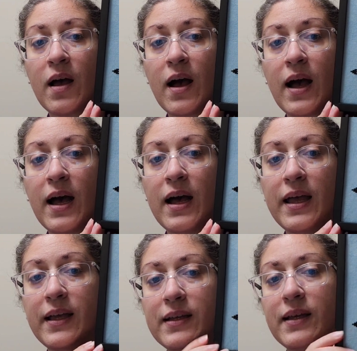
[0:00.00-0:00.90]

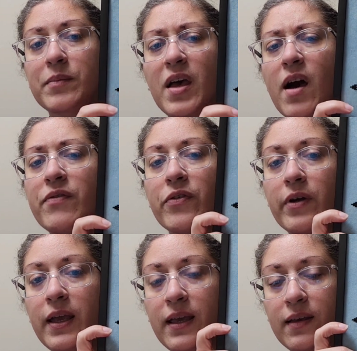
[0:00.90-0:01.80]
I am
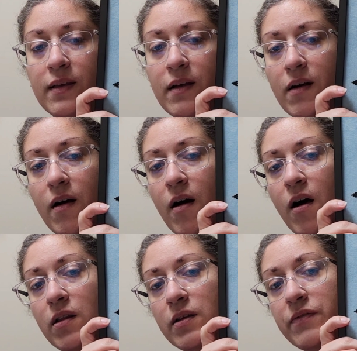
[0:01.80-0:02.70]
covering
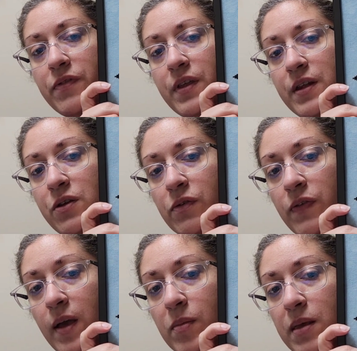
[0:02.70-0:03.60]
all of the new
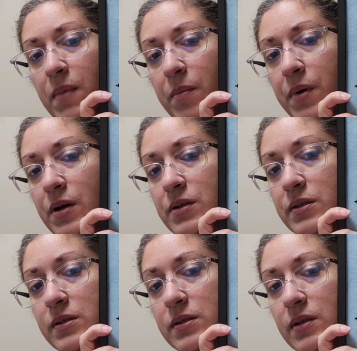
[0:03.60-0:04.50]
family
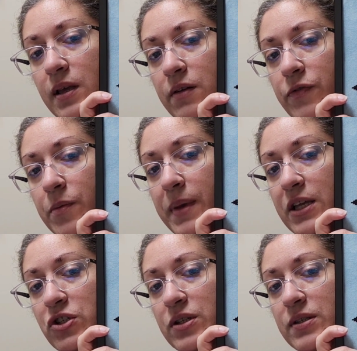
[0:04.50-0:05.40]
members'
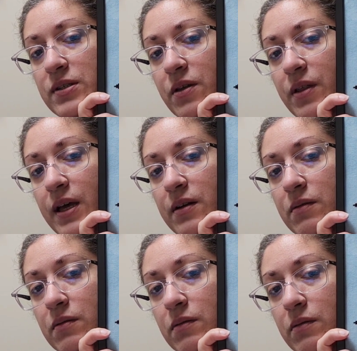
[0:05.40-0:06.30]
information so that
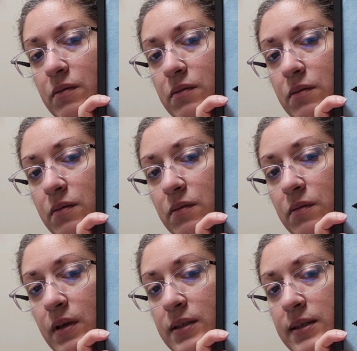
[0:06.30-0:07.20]

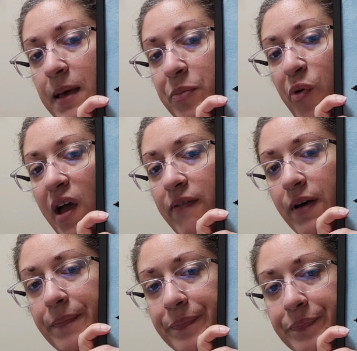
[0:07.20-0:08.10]
it's kept private.